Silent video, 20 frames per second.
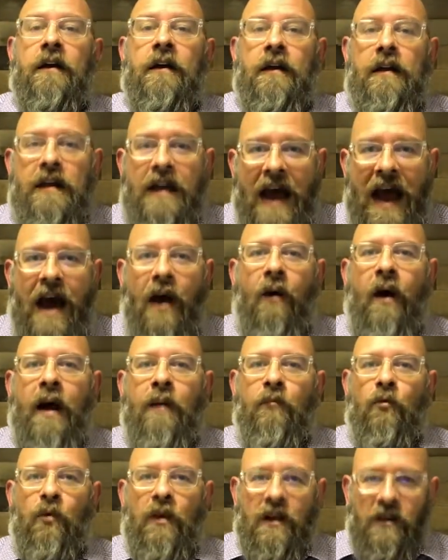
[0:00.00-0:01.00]
Now
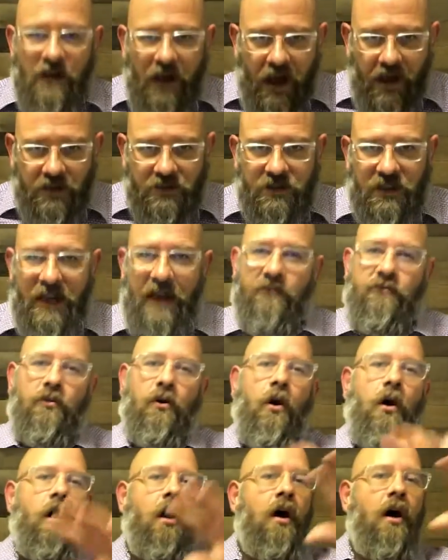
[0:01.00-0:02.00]
I'm realizing, after
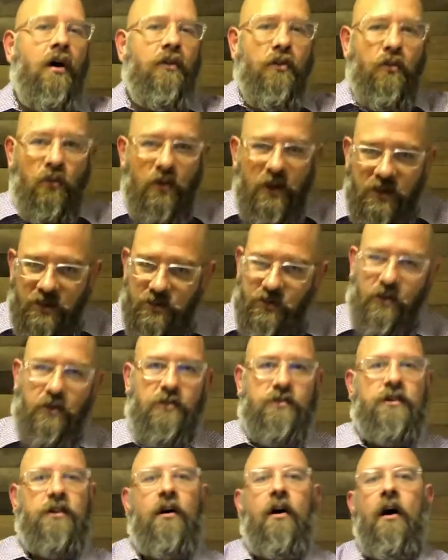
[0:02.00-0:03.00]
all the
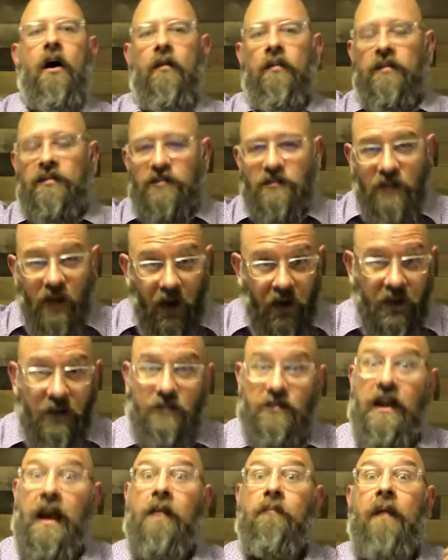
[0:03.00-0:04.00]
research and all the
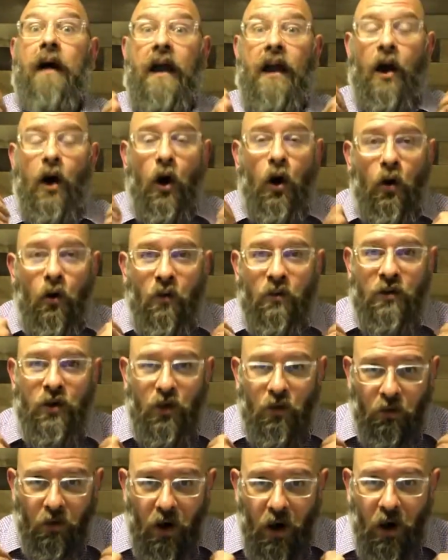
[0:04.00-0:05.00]
studies and my own
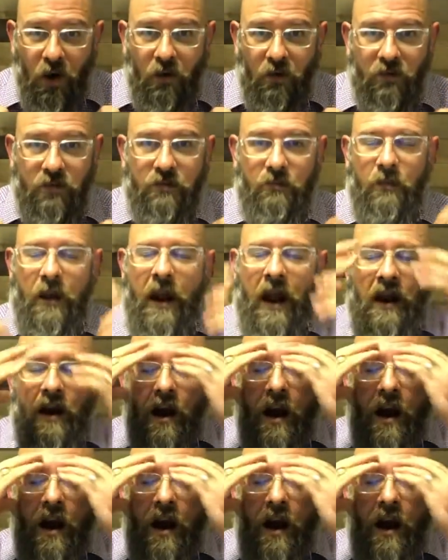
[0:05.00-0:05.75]
growth, man,